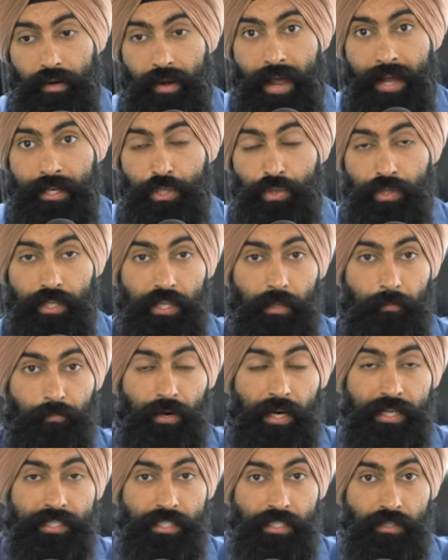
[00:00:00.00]
naturally the
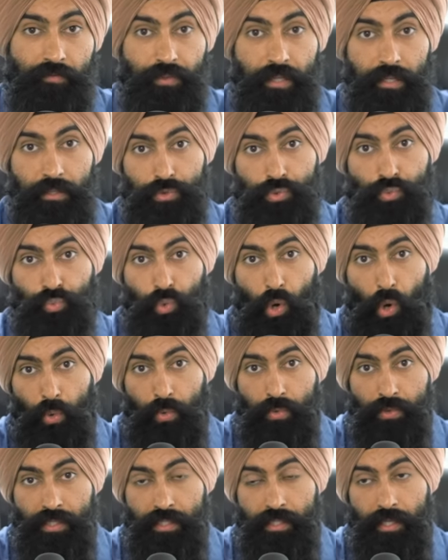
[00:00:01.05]
prices of things
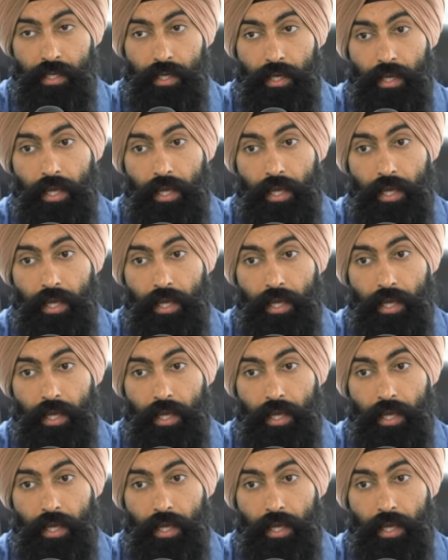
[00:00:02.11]
rose,